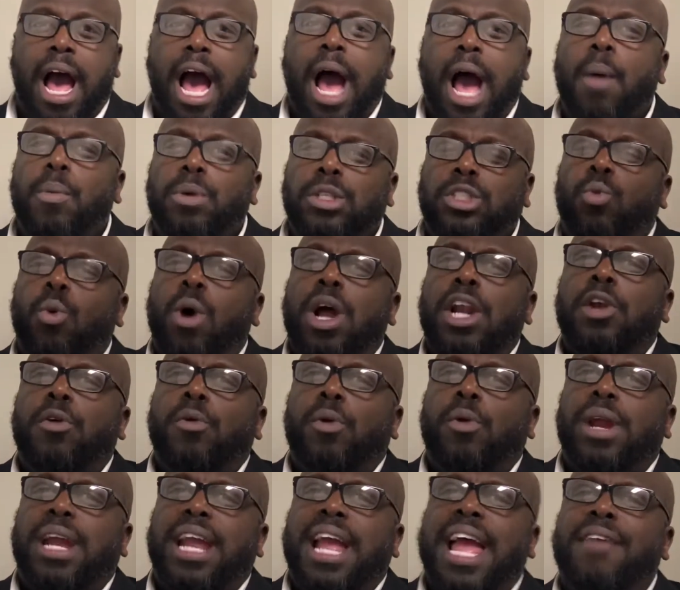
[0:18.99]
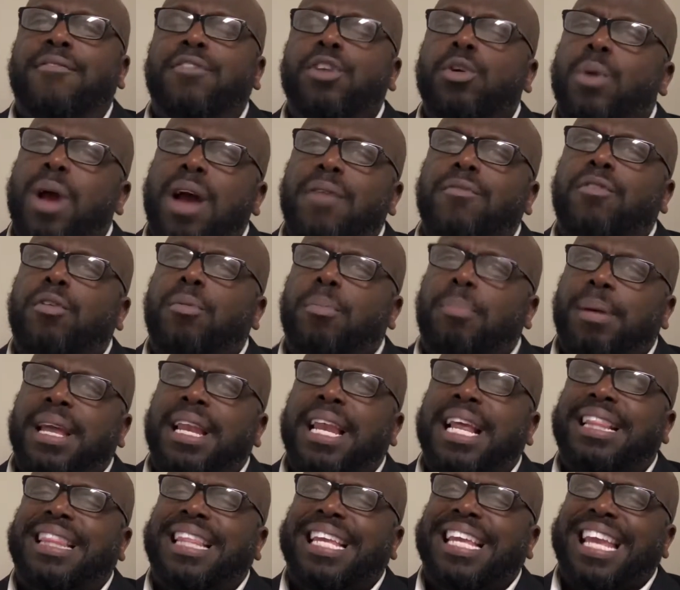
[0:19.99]
I was wondering, have you ever
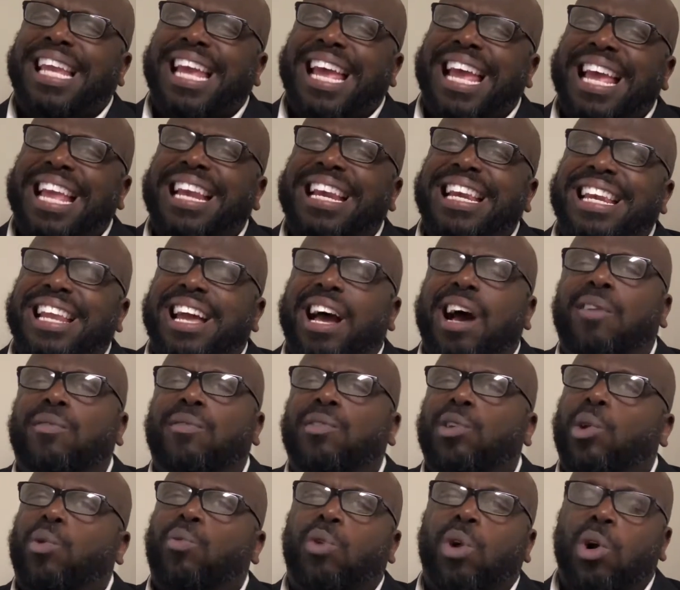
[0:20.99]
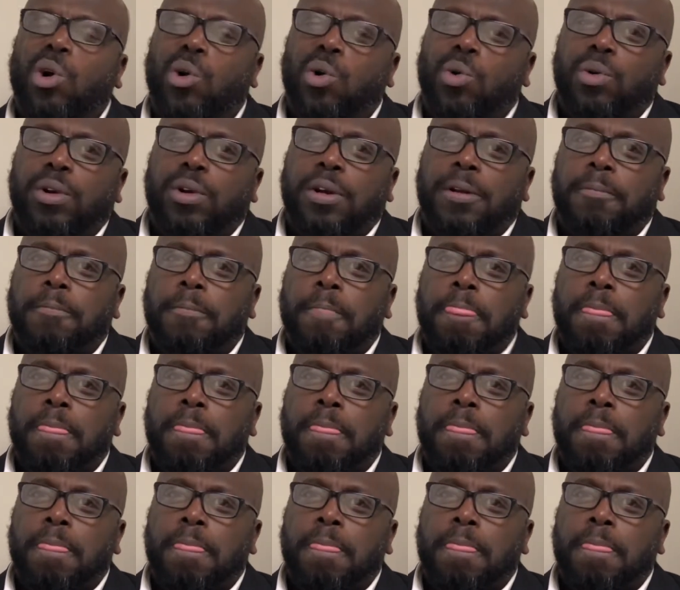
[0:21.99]
been at the end of your road?